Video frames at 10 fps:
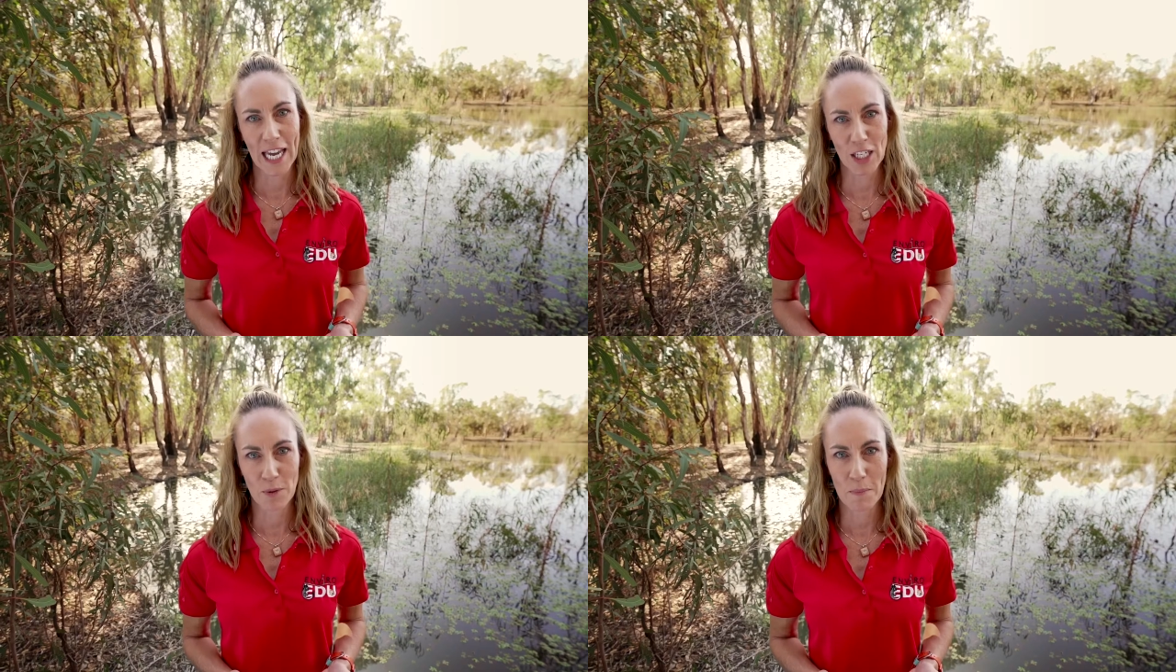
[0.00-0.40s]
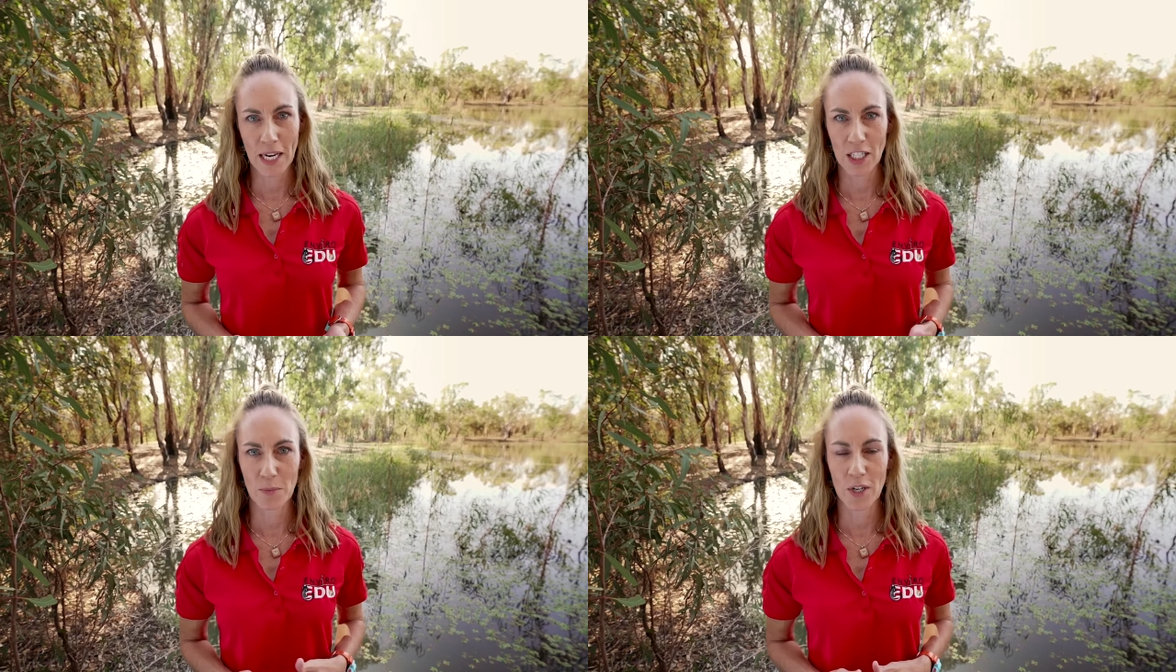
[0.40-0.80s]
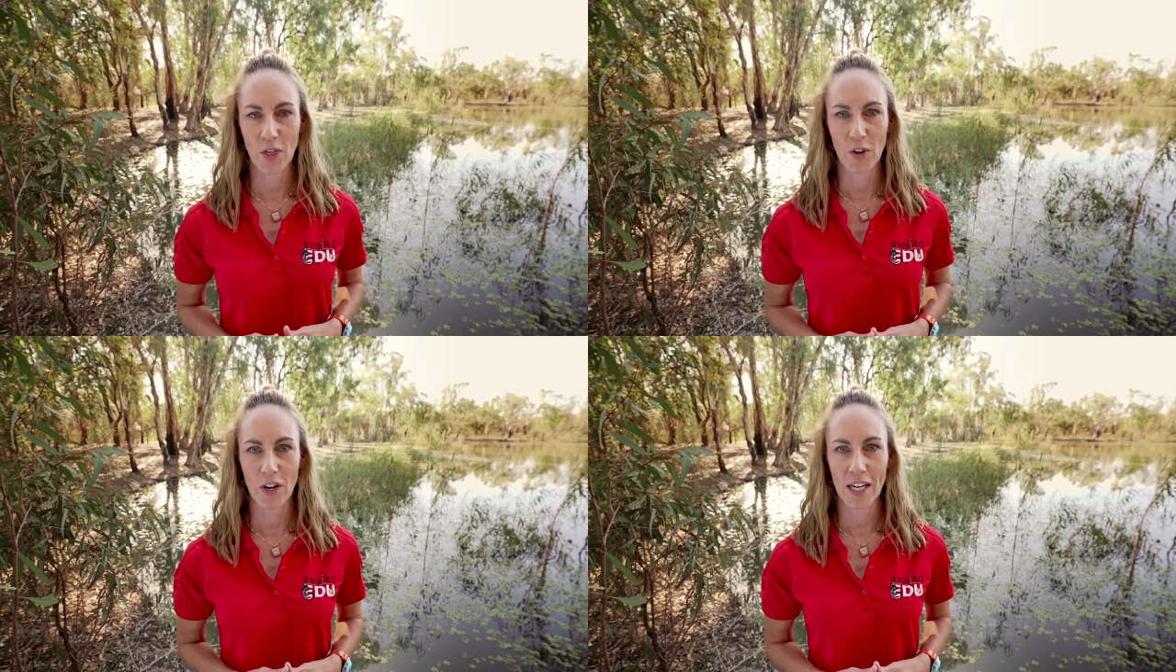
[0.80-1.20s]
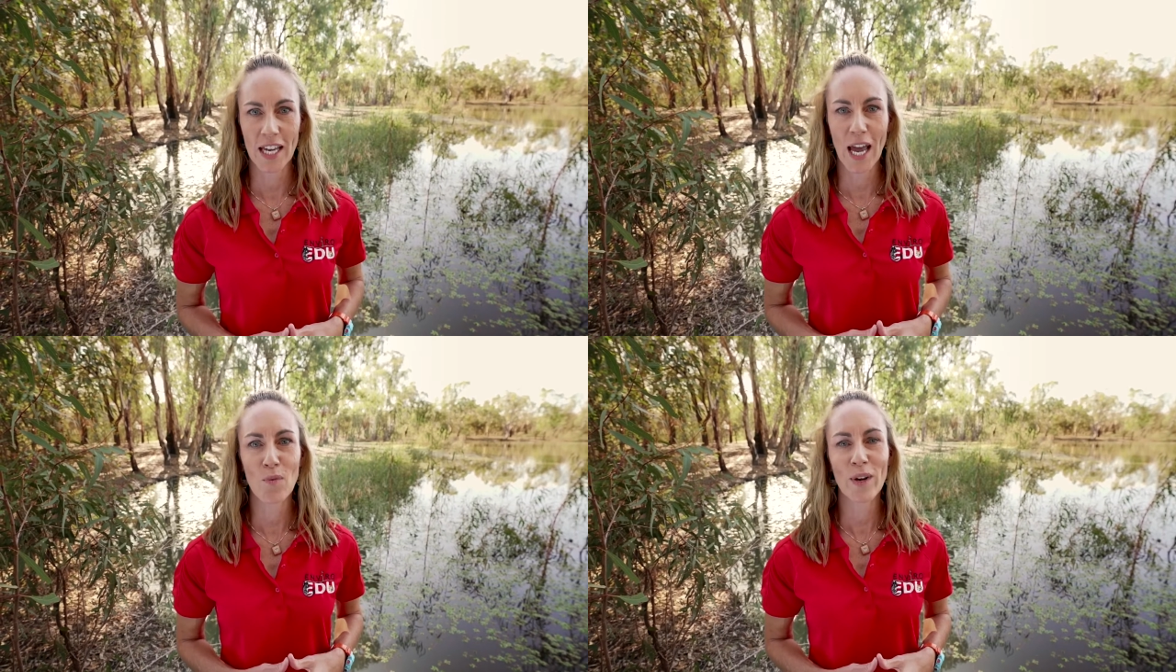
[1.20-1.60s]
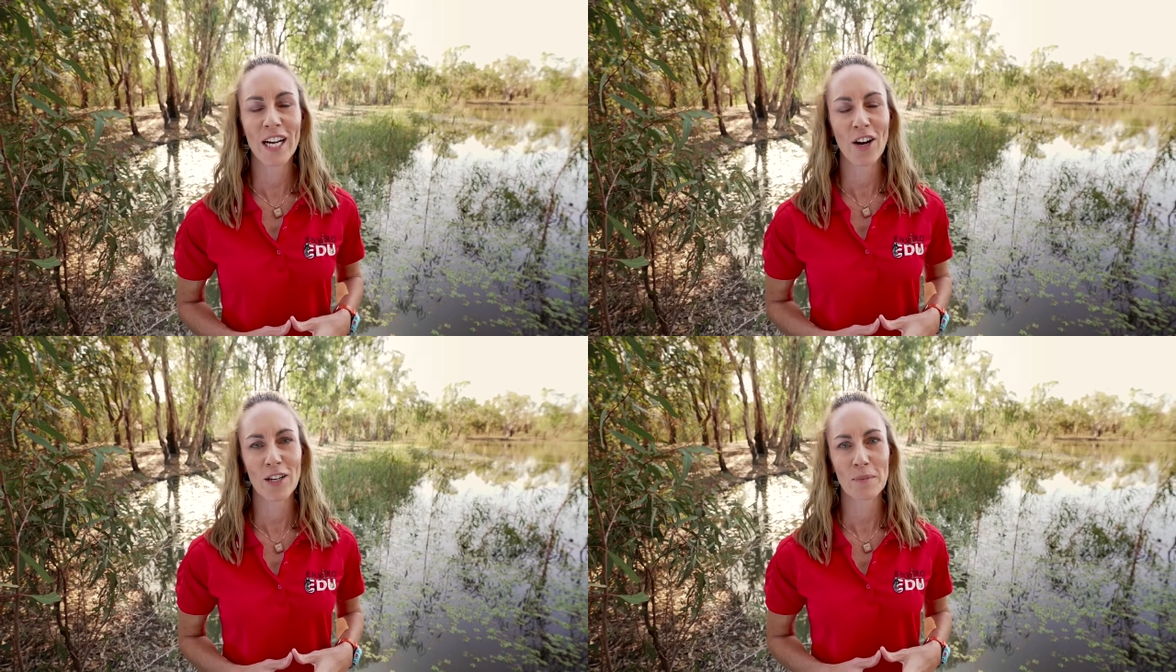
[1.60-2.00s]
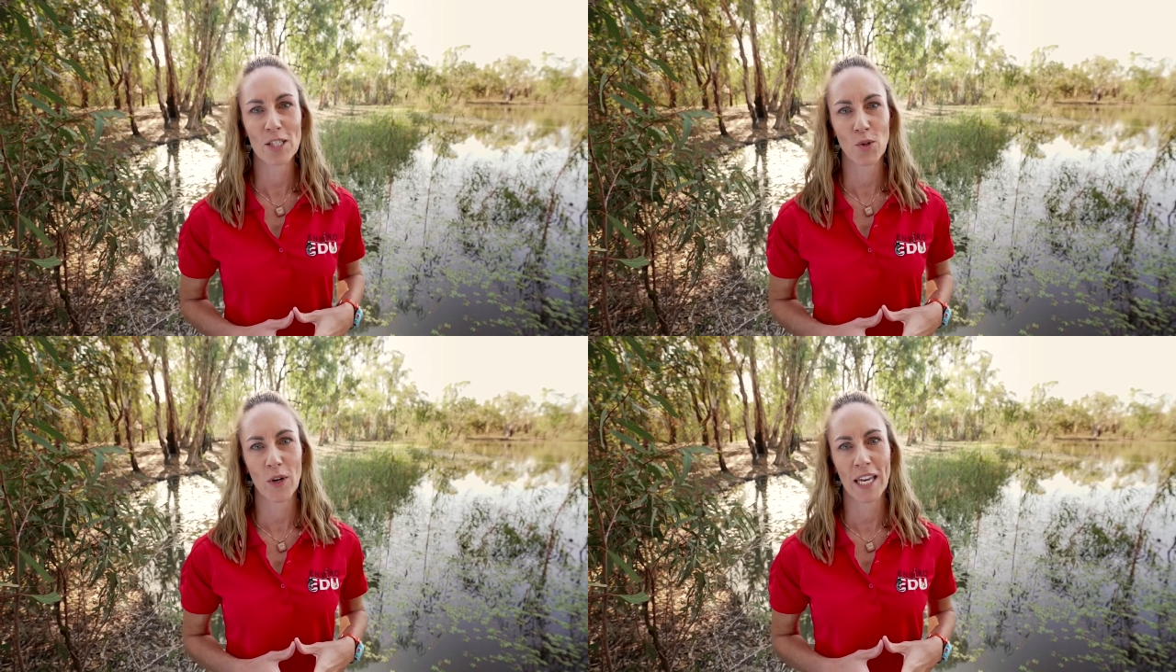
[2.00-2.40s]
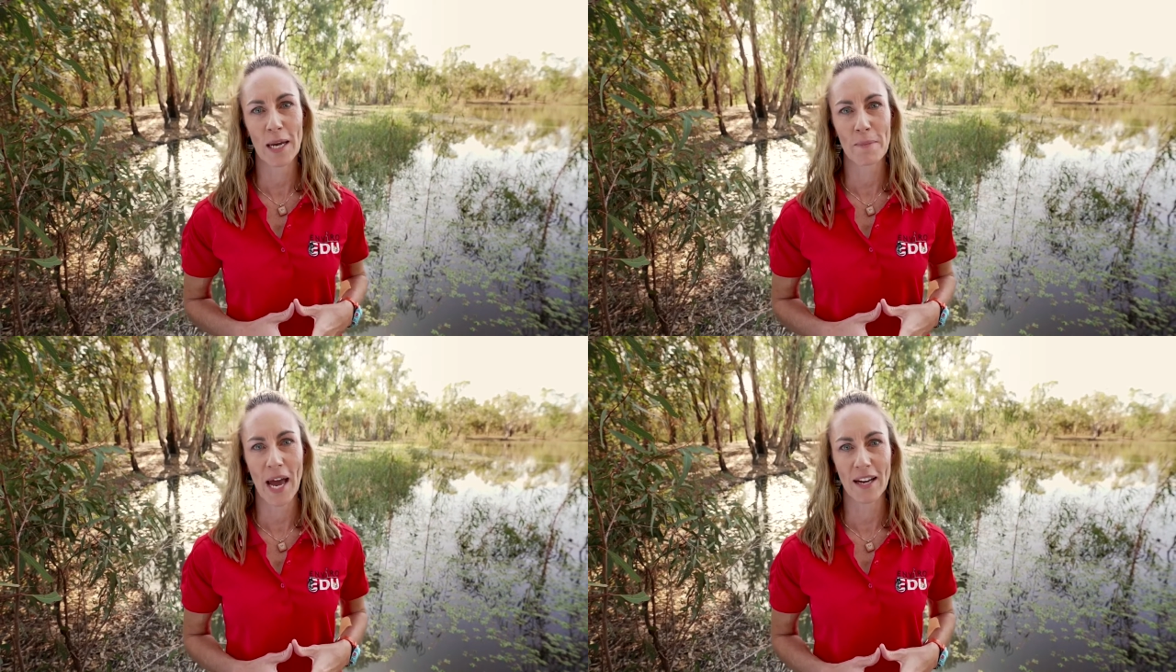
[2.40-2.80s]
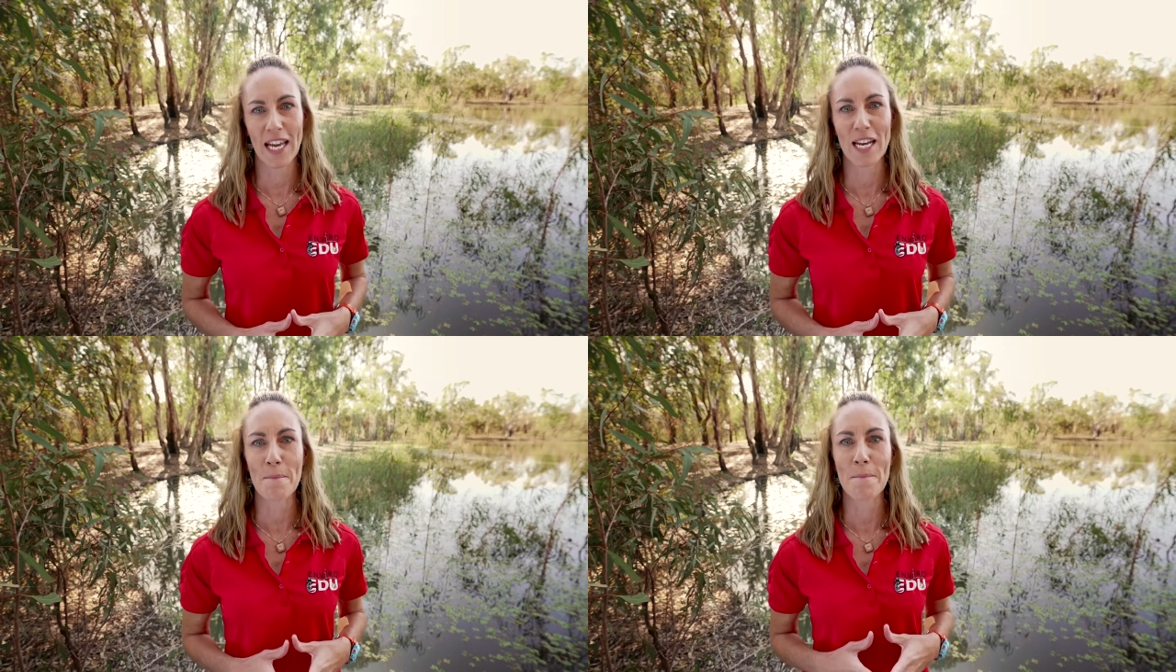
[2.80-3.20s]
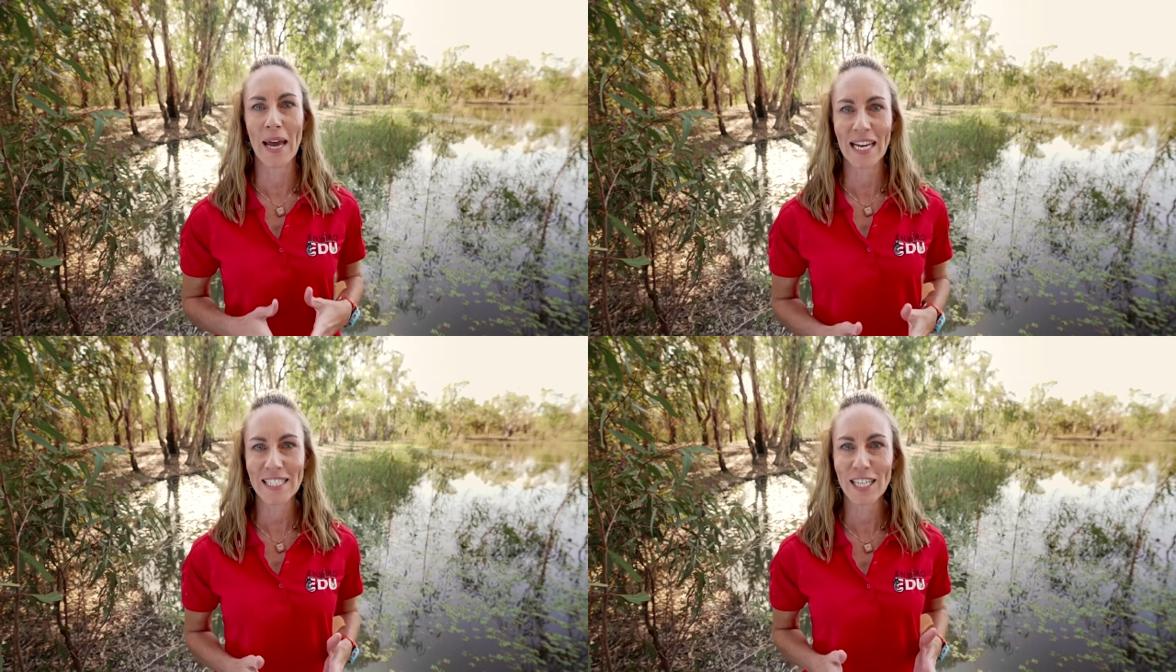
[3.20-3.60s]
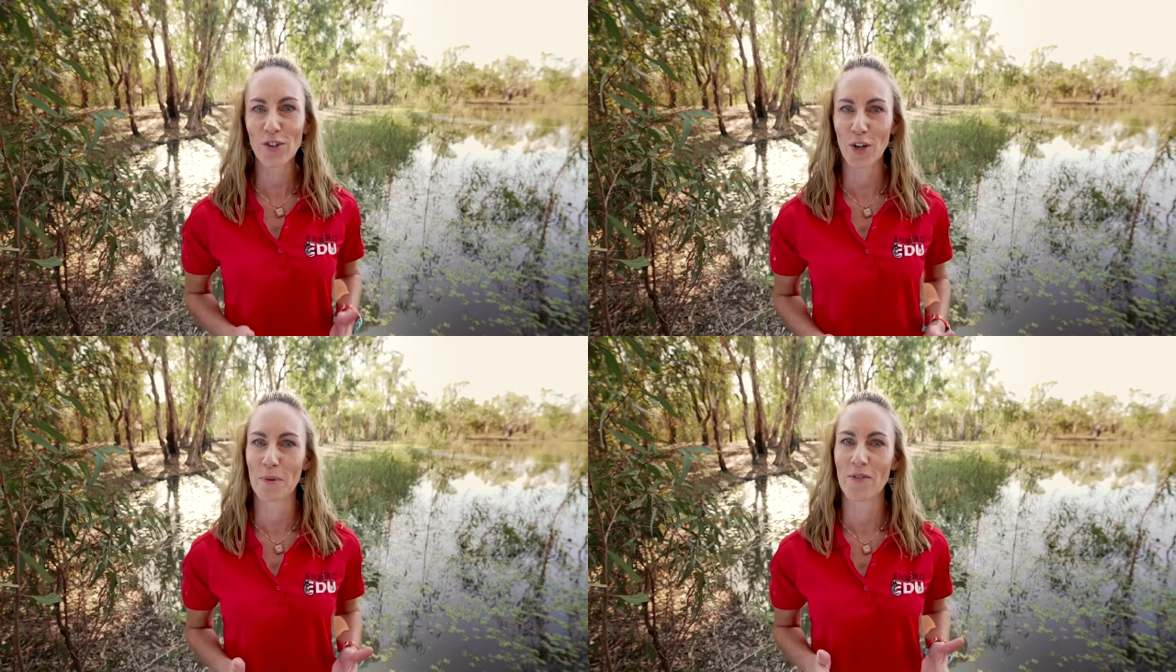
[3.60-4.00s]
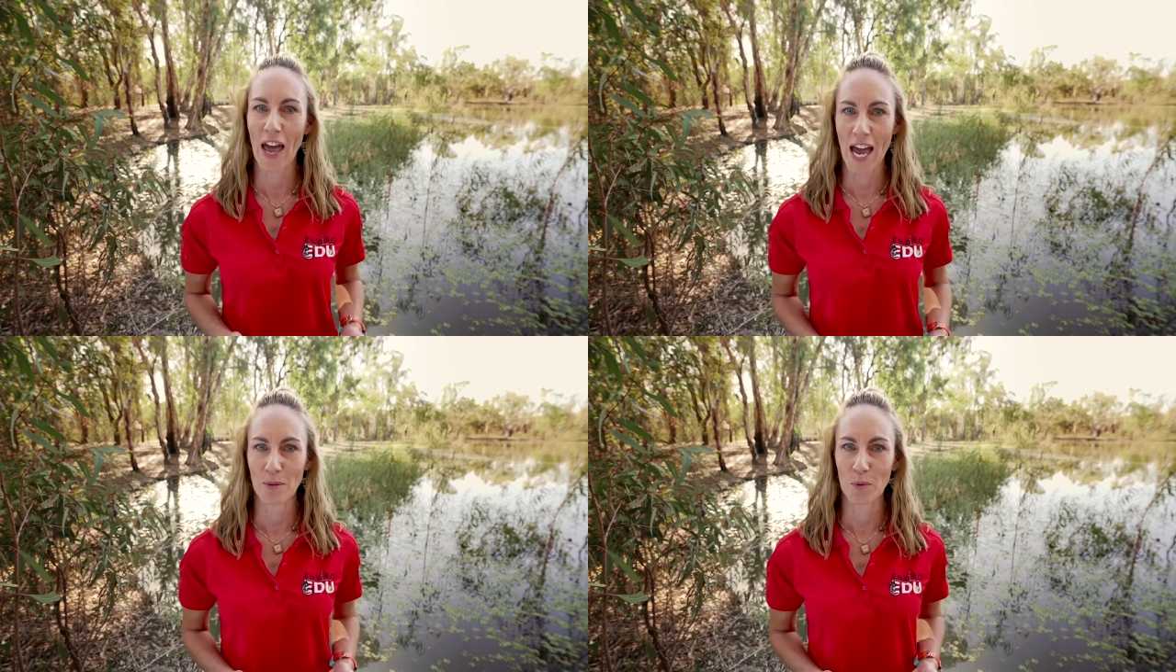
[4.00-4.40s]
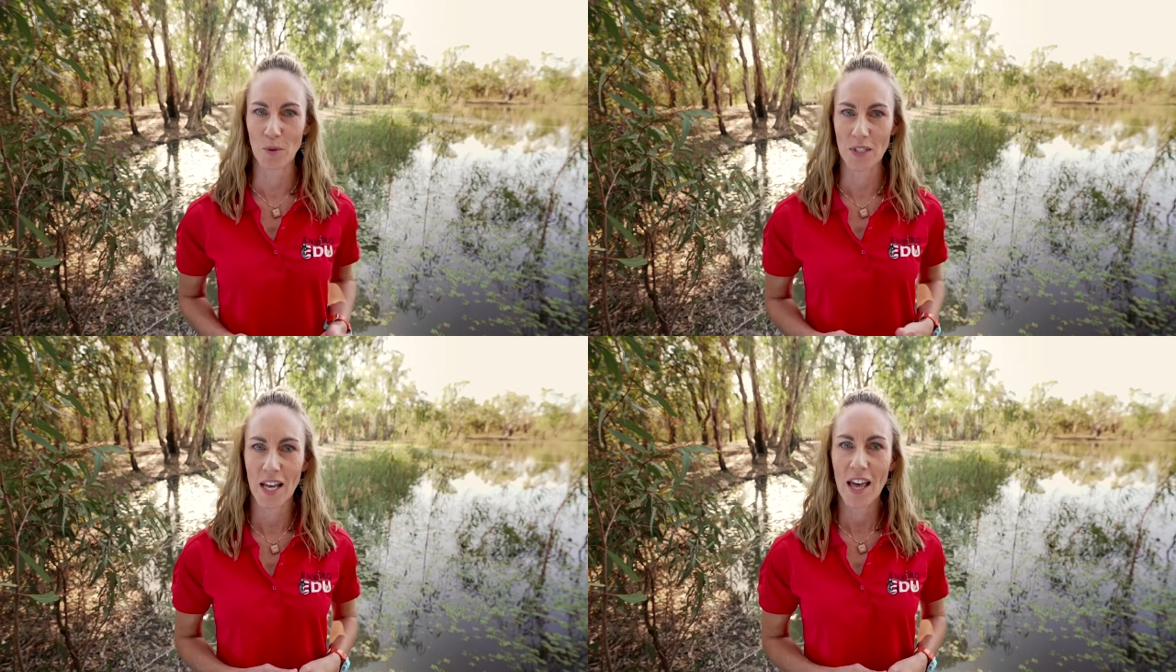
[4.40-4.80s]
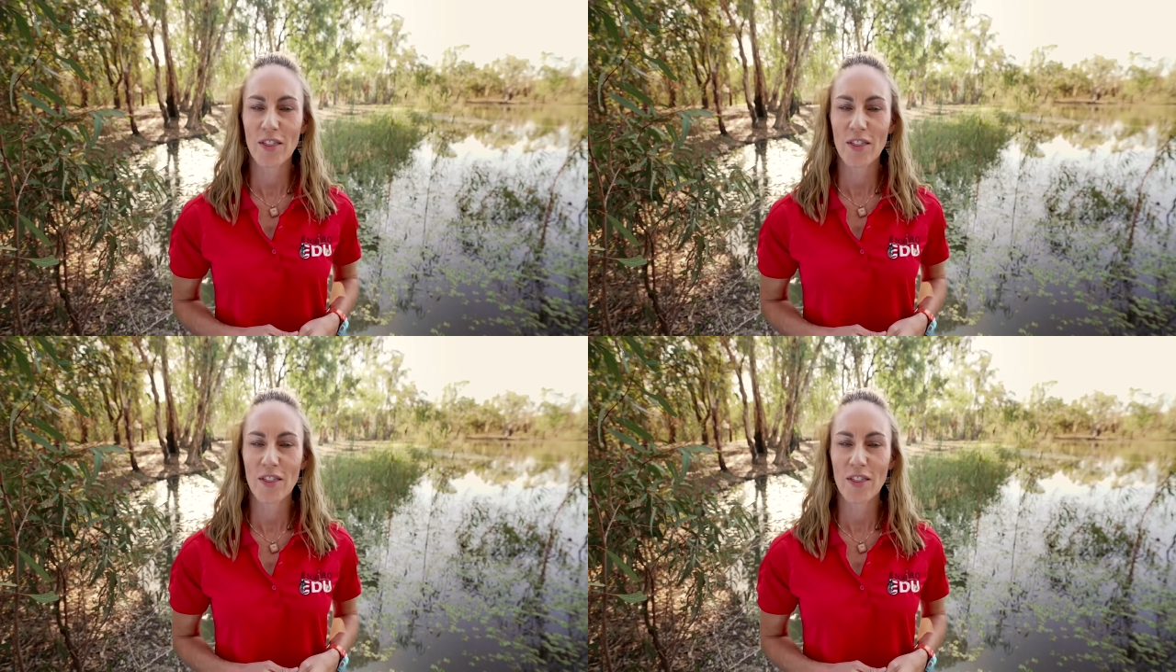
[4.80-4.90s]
Catchment Management Authority and we are going to be talking about an amazing group of animals